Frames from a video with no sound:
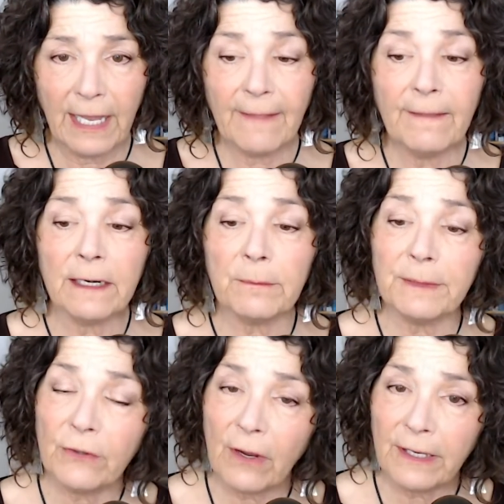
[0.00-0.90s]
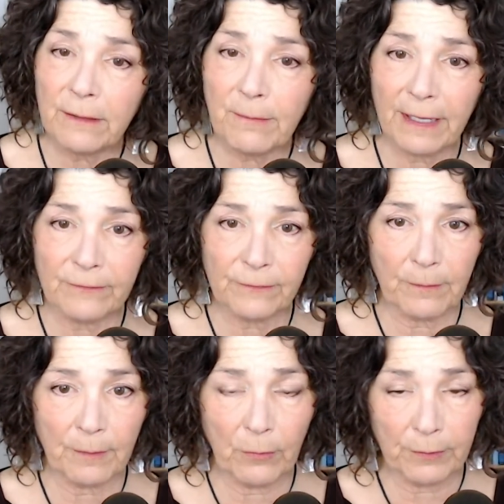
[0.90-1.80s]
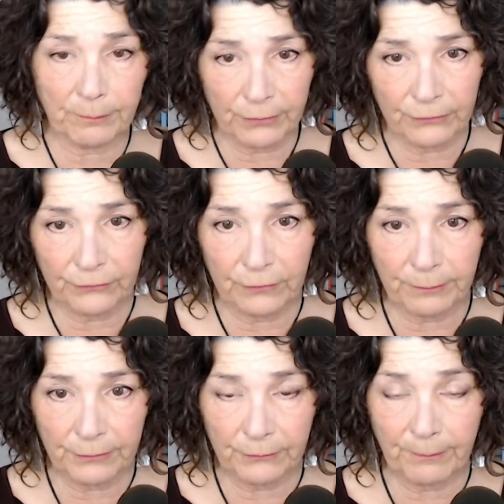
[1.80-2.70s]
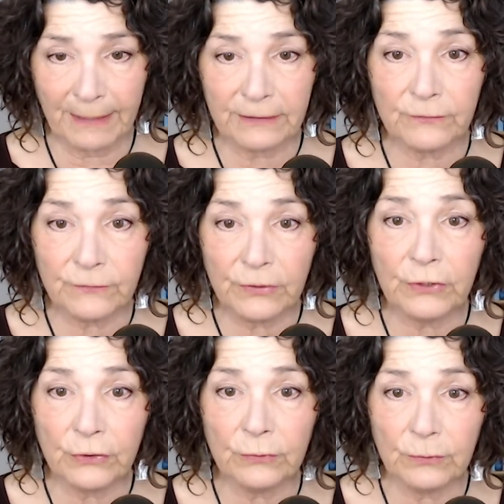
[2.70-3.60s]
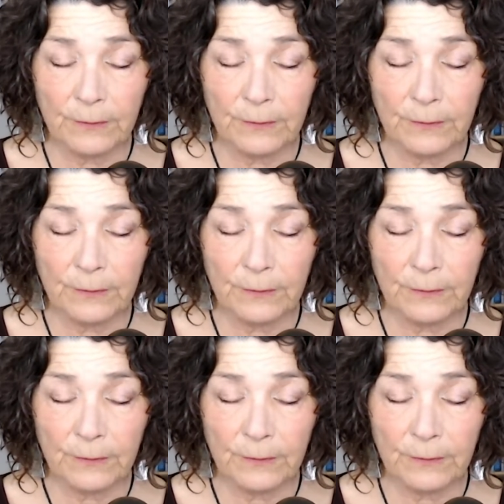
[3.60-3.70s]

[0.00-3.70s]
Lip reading: And then I'll be talking about it from a more personal perspective to you.